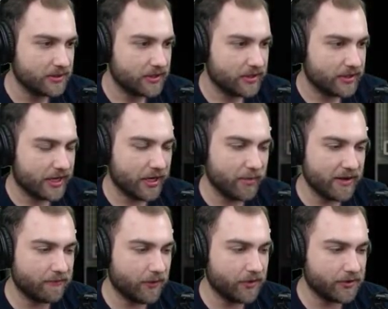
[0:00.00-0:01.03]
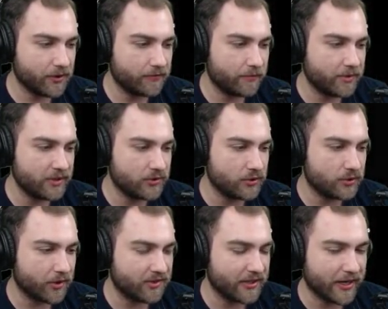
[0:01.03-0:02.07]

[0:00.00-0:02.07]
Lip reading: Kind of my fault, though, for being too close to that